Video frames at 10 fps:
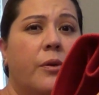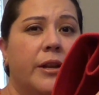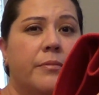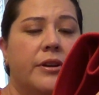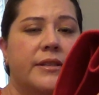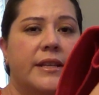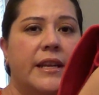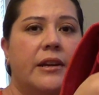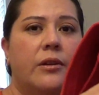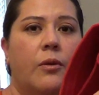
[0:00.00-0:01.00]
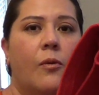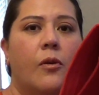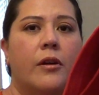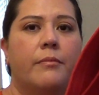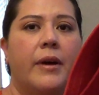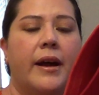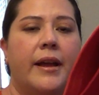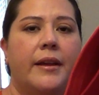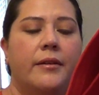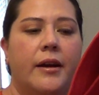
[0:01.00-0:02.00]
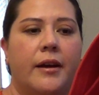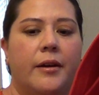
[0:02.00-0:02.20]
coin purse in here or my